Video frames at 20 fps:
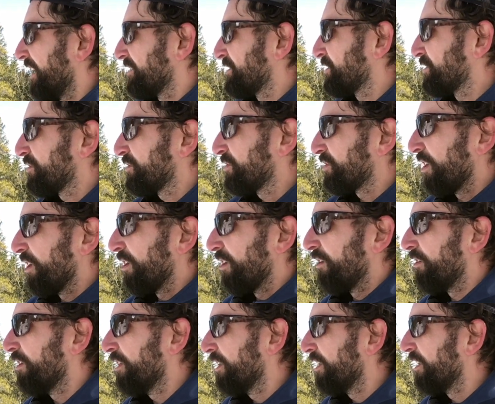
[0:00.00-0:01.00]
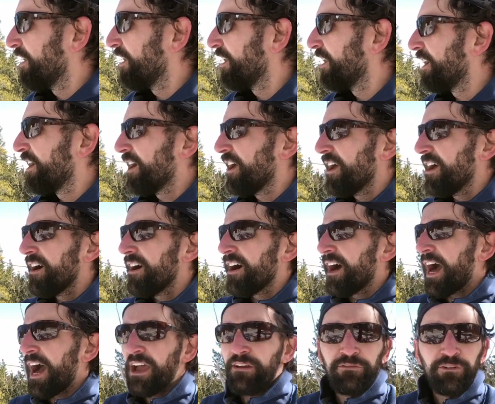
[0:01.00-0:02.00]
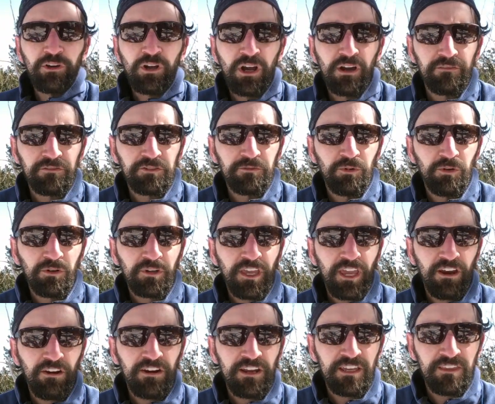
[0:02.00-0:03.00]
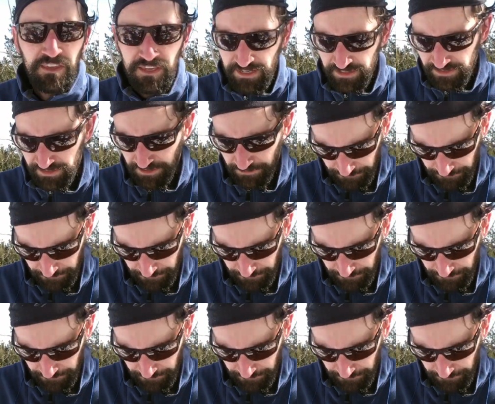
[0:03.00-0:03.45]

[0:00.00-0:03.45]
So I feel comfortable carrying these